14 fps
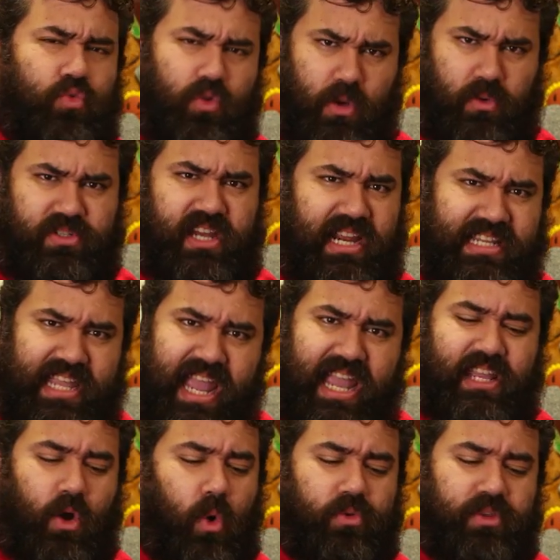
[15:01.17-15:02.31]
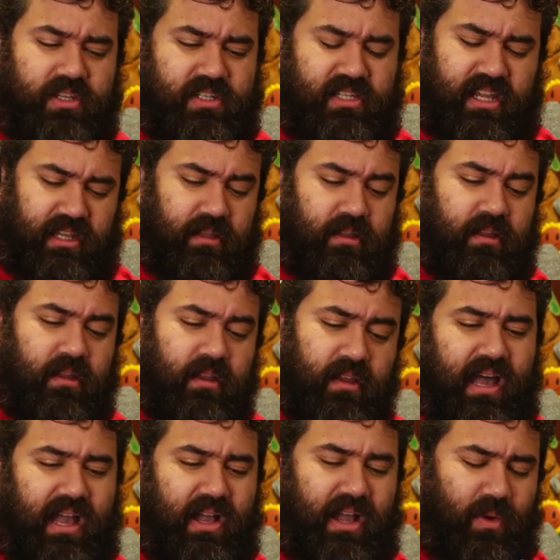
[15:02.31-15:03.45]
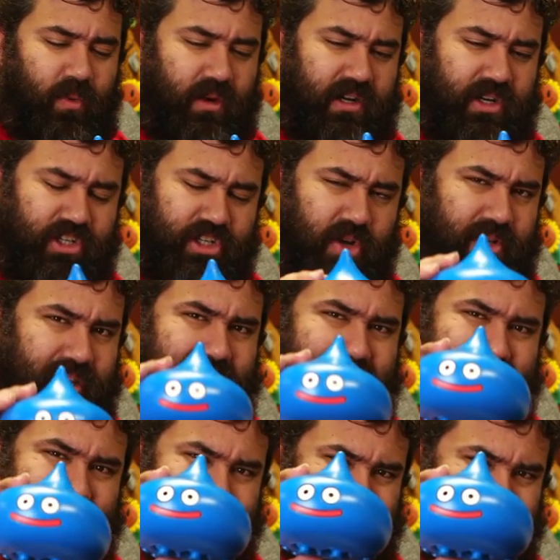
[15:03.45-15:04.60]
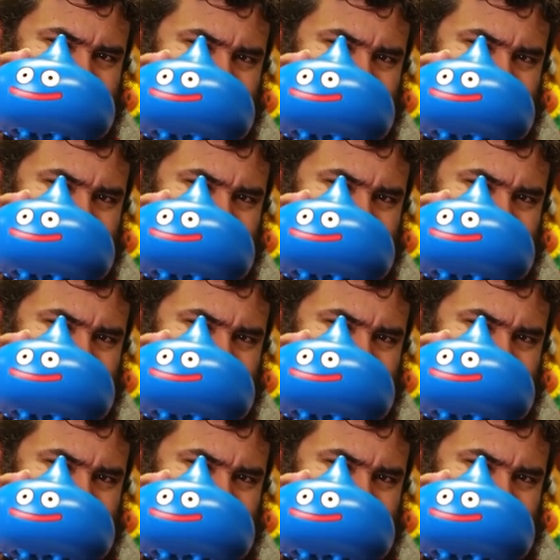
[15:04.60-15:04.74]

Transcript: gross. I can't hold this thing. I wanted to showcase